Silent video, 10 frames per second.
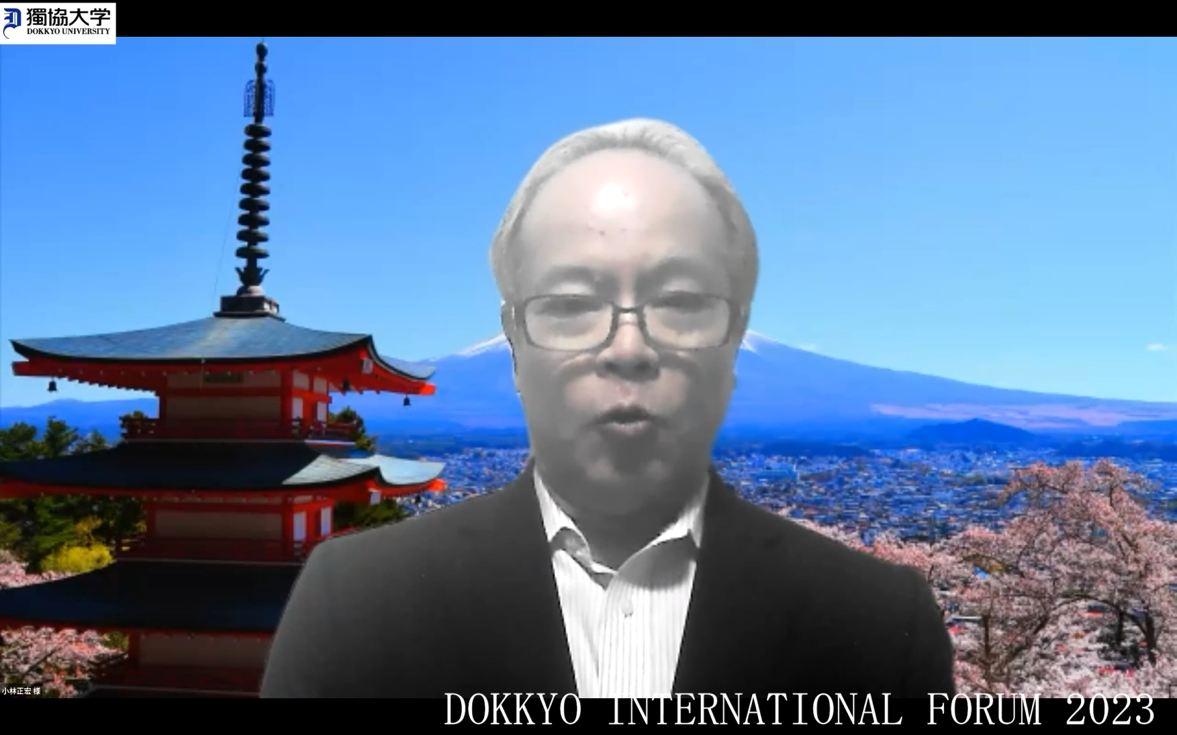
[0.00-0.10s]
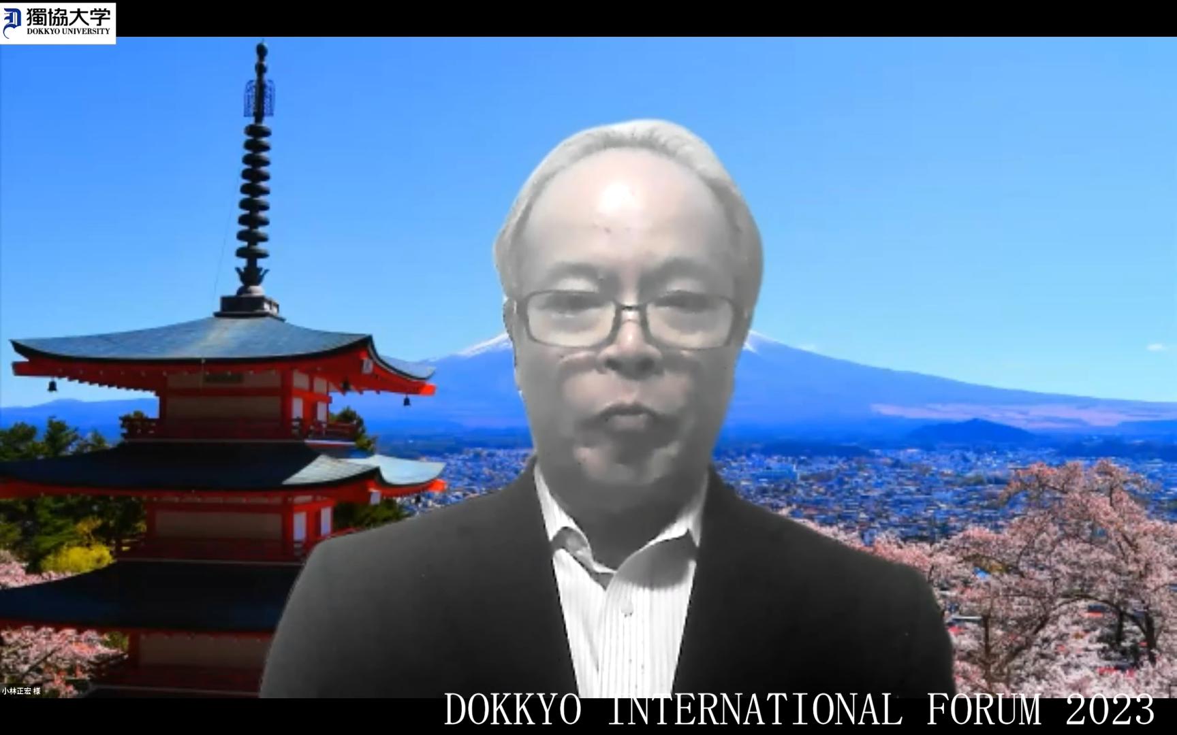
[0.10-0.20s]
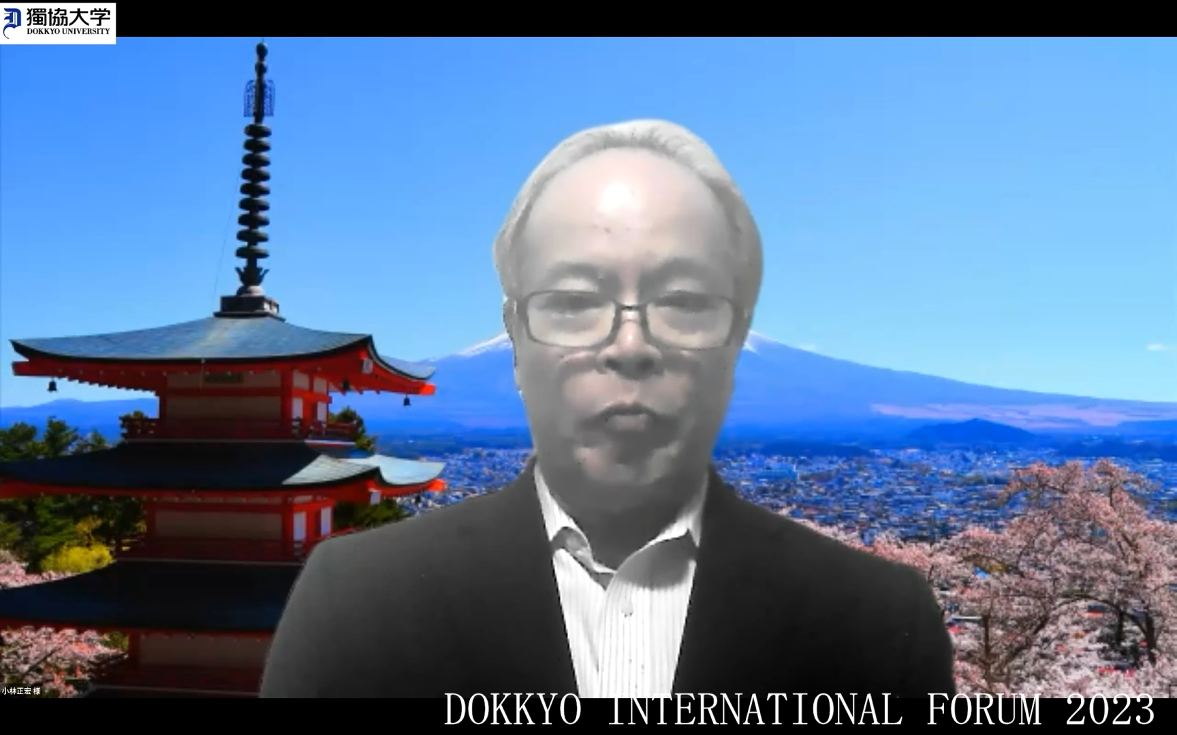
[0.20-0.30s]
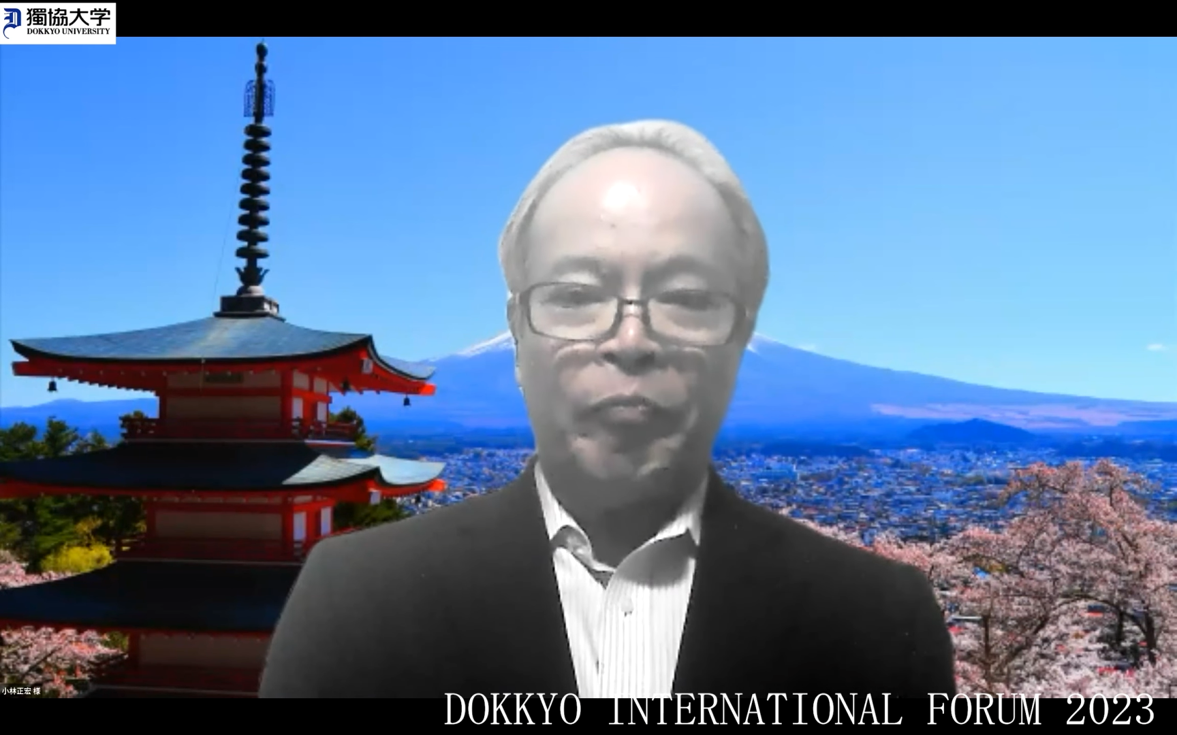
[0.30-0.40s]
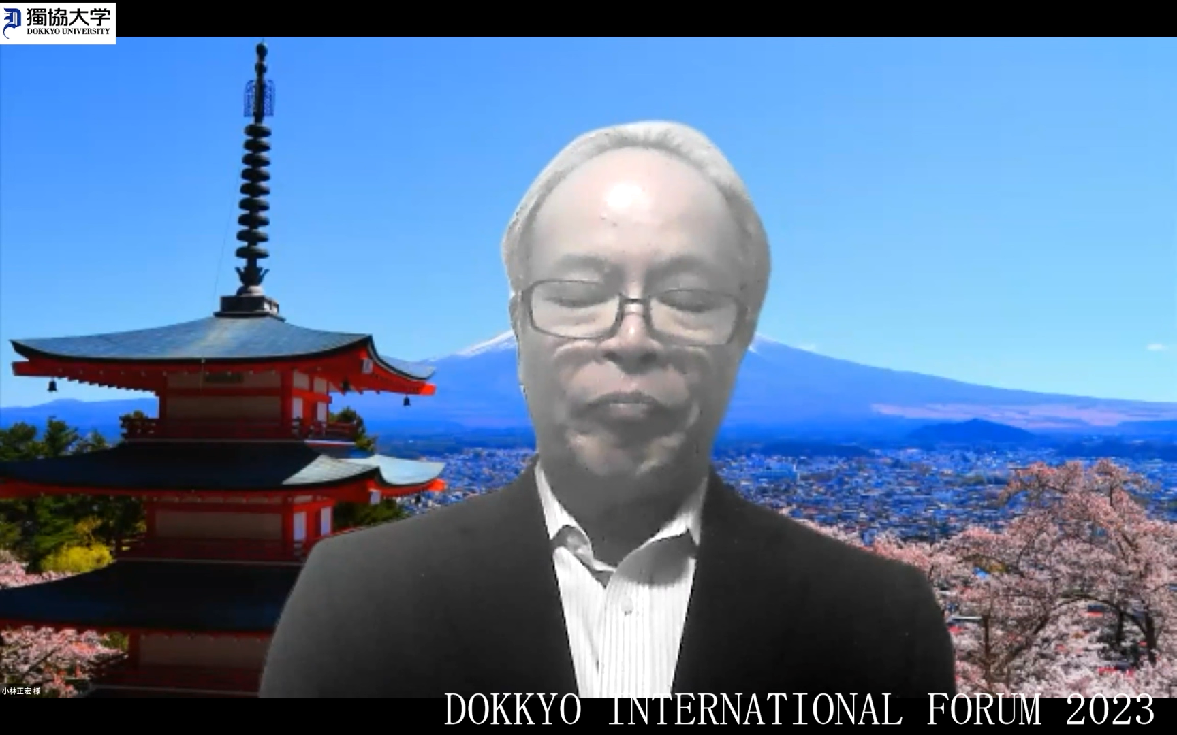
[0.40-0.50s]
per
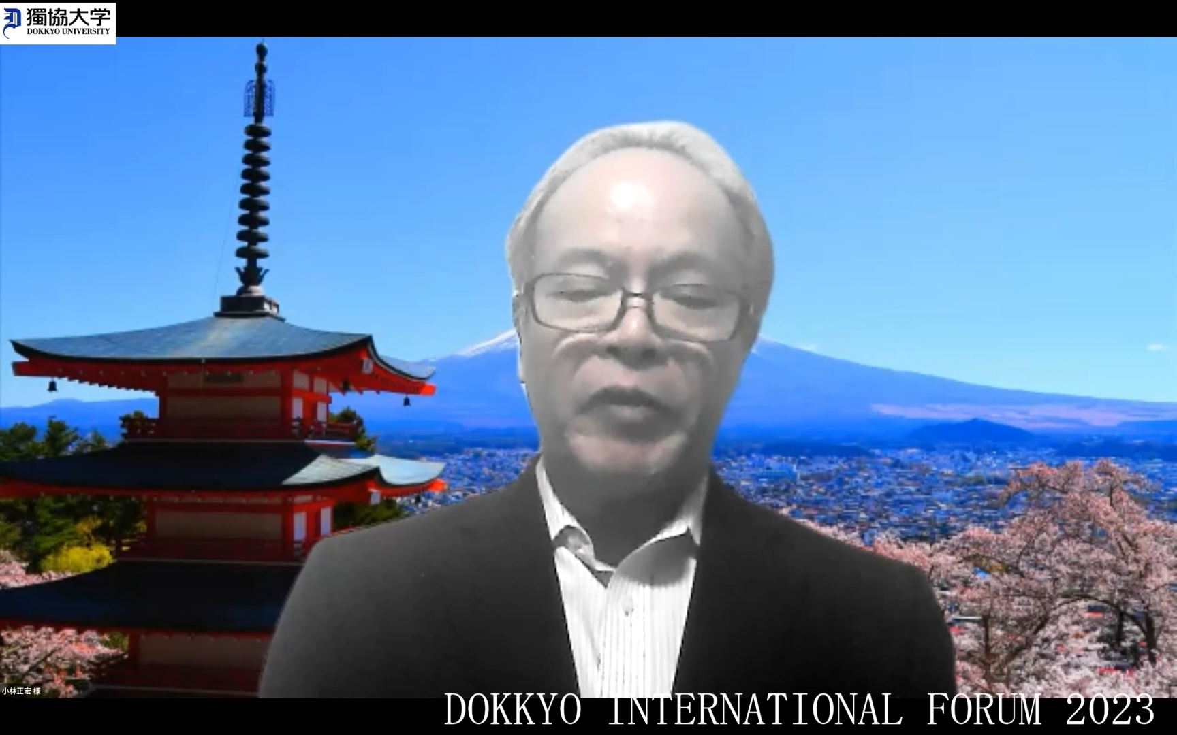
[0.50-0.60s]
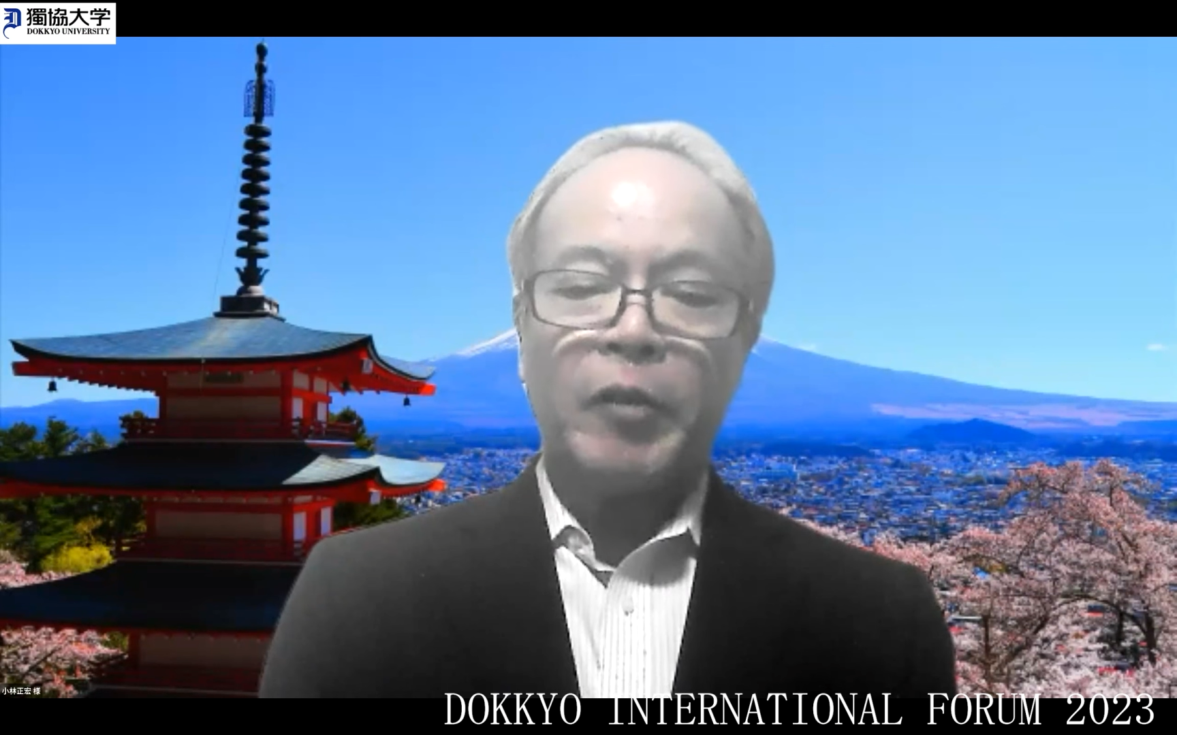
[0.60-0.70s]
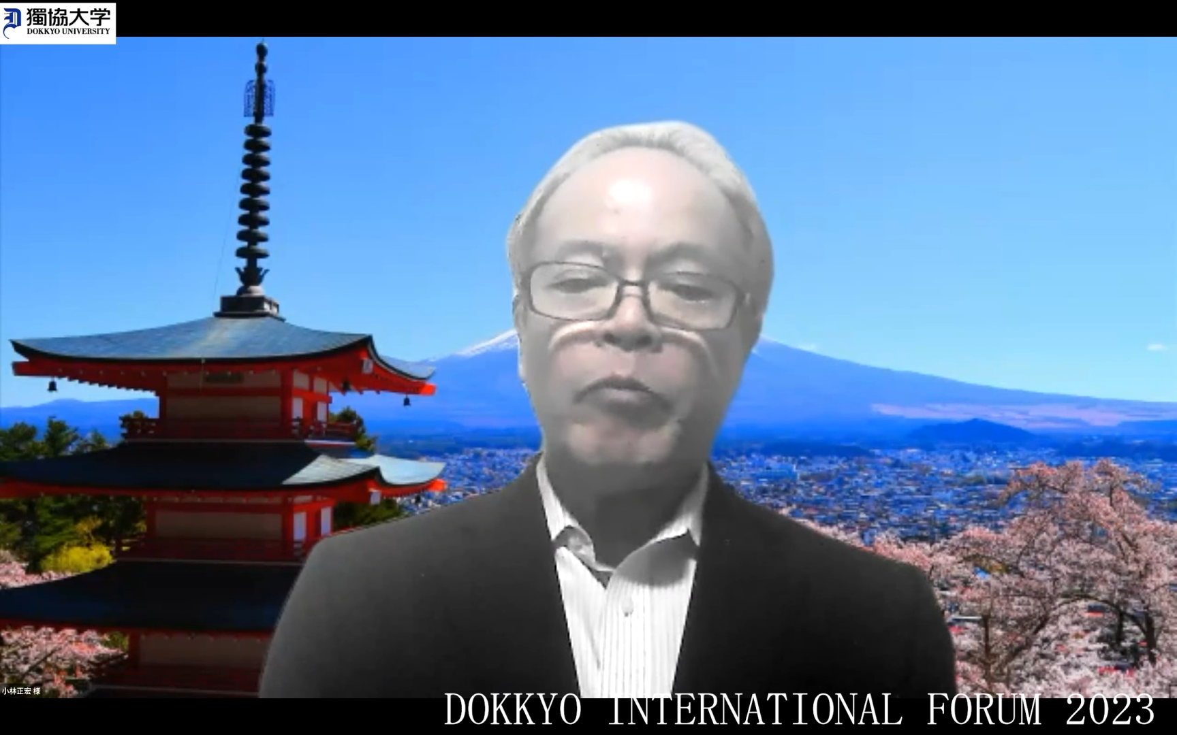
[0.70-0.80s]
year.